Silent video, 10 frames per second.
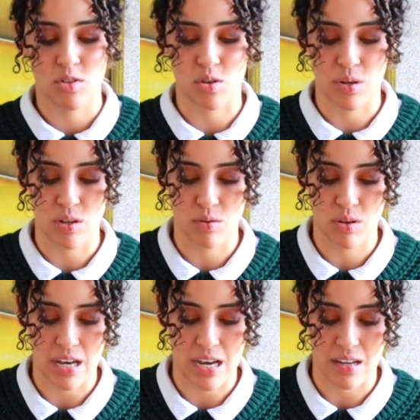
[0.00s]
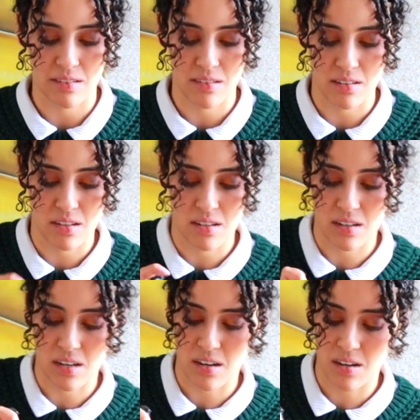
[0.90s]
So when you look at
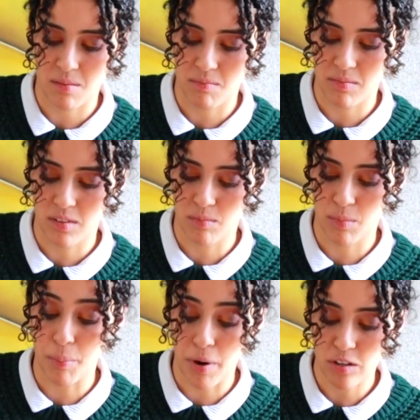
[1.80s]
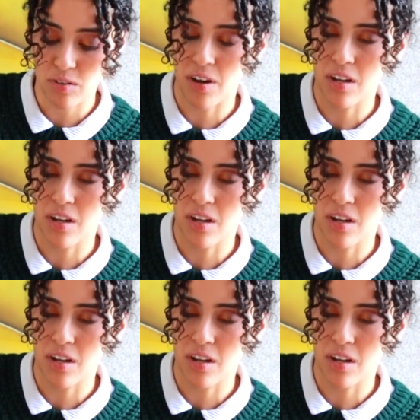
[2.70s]
the parts of